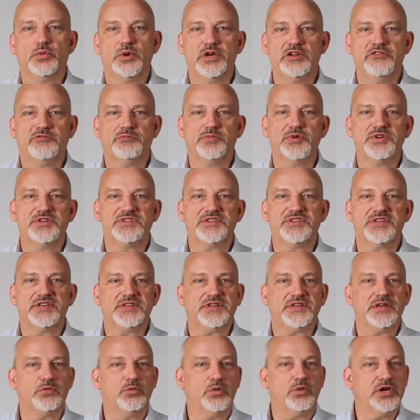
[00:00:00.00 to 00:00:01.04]
Wave
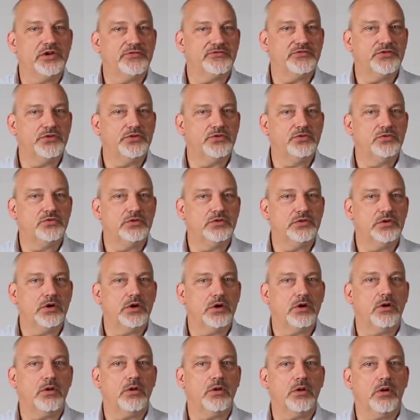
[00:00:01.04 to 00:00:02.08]
Preset and WaveTune,
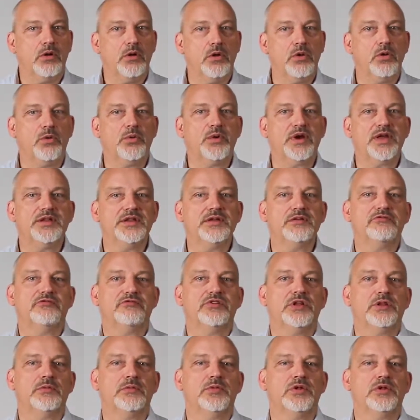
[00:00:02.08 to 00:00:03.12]
are already
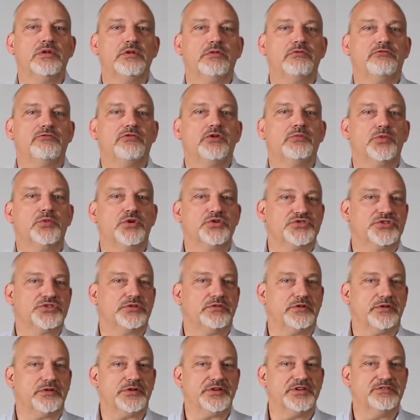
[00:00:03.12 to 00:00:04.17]
available for most of
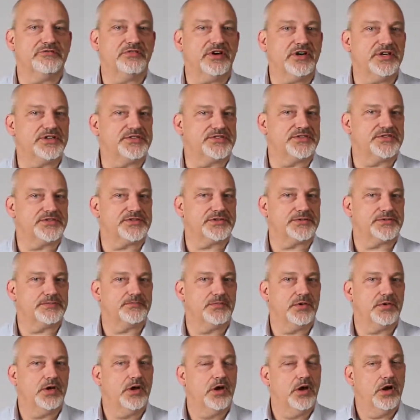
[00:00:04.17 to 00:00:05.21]
our devices.
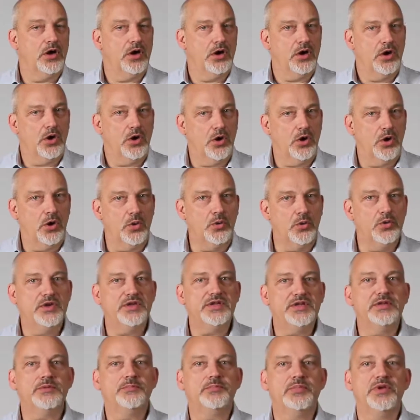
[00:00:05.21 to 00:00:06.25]

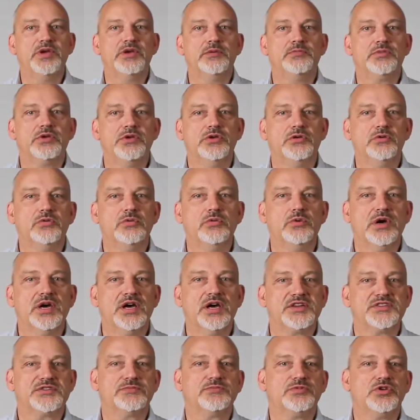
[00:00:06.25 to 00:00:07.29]
Only the PMQ,
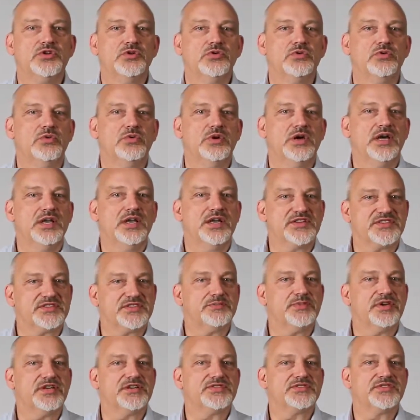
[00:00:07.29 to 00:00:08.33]
SMQ and
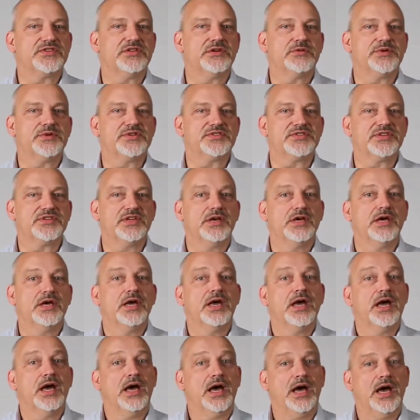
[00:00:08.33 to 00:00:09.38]
SMA series
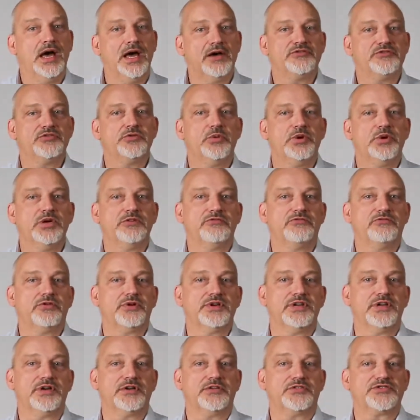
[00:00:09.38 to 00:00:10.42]
have to wait for
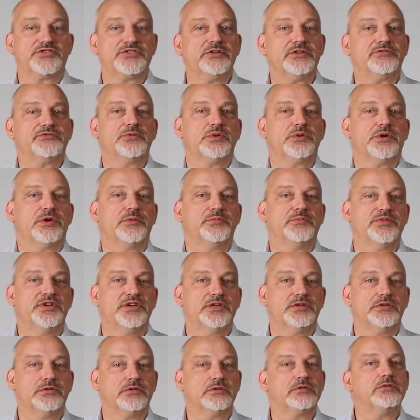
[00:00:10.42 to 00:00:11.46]
their software
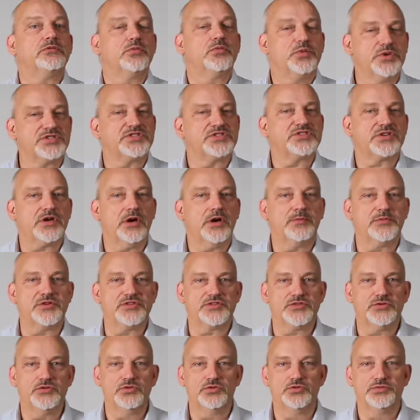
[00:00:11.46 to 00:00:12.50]
update, which is coming
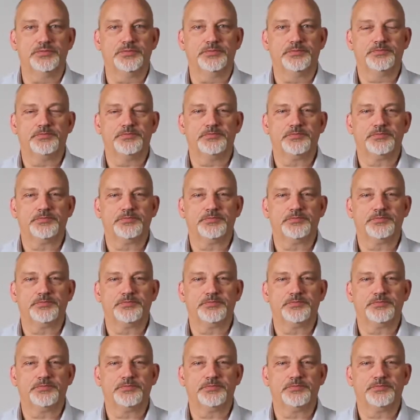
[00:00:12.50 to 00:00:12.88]
soon.